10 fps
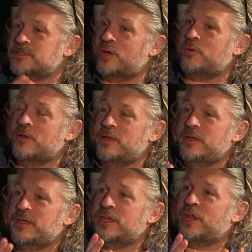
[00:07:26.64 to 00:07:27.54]
So,
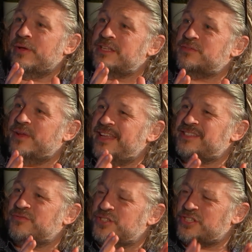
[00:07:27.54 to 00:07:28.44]
you know, it's
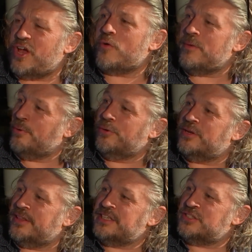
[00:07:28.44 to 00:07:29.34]
so
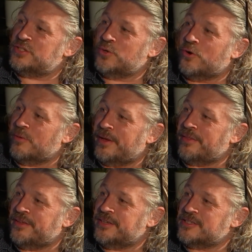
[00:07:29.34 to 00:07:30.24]
important, I think, to talk
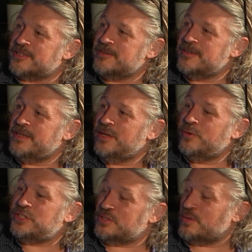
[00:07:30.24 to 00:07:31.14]
about things,
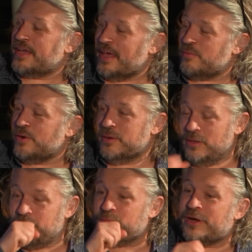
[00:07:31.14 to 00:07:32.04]
which is, again, why
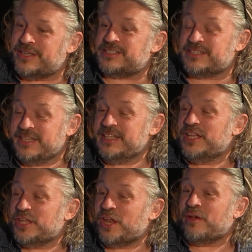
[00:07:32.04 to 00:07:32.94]
it's...
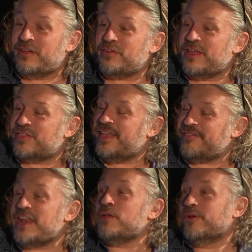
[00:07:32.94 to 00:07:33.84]
You know,
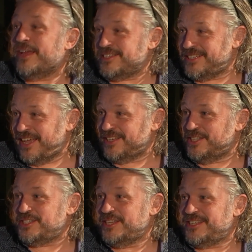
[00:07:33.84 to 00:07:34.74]
if anyone had to get
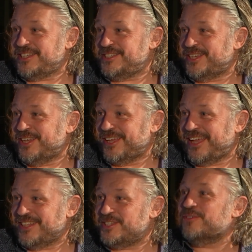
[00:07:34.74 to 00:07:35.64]
to testicular
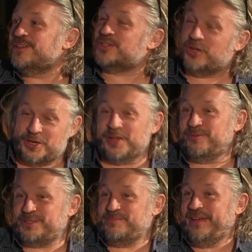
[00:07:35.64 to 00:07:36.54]
cancer, it's good it
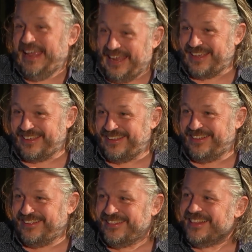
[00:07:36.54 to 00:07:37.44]
was me,
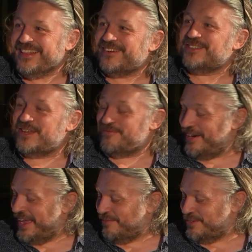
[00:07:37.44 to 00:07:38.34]
because I'm
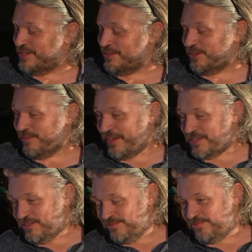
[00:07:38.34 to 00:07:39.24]
very happy to talk
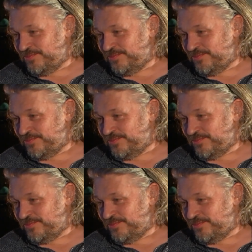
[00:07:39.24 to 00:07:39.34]
about it.